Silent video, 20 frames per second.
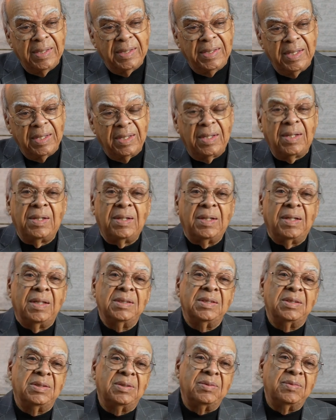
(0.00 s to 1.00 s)
their
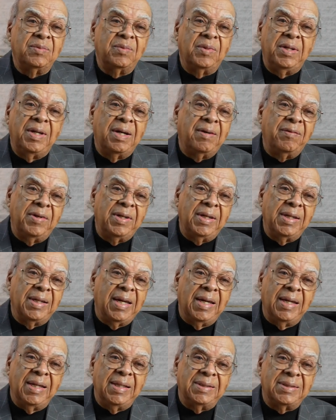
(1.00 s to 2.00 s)
horns were never in the
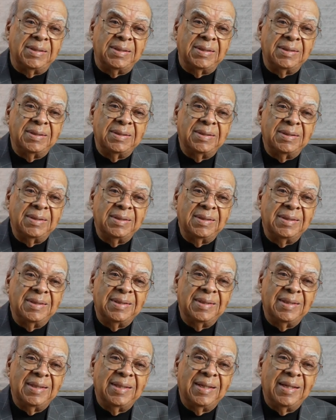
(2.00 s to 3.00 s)
case. Oh, look at
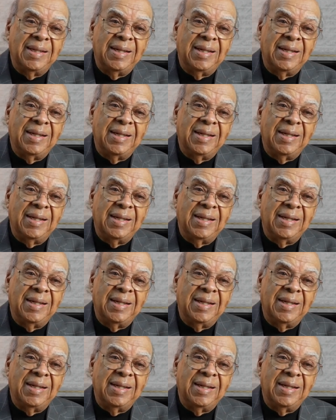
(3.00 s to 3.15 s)
that.